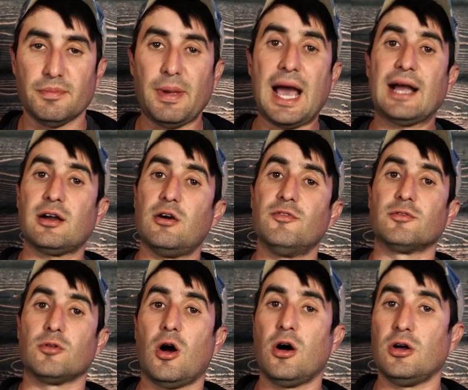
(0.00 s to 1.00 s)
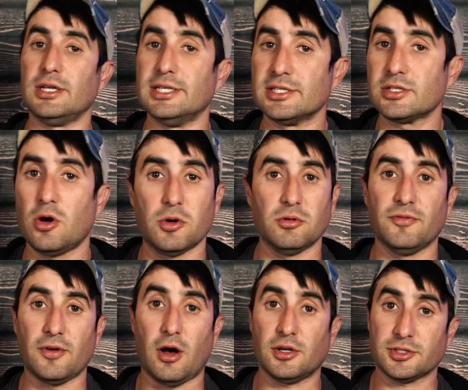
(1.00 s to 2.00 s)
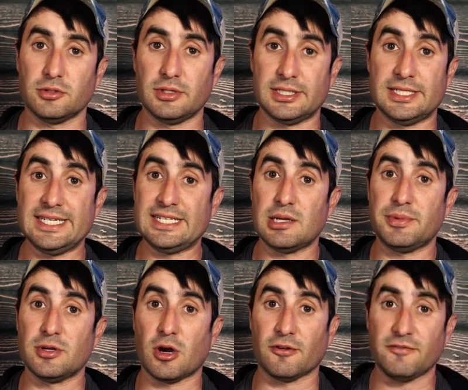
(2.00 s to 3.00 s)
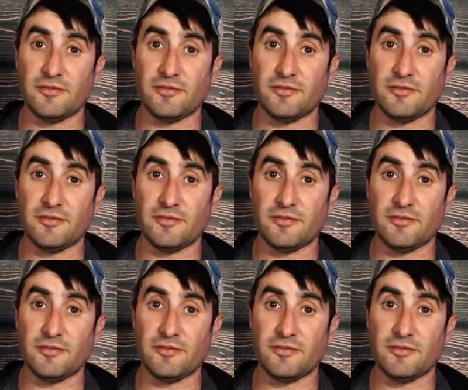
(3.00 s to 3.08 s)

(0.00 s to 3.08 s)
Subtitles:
The pack overall is coated with also a DWR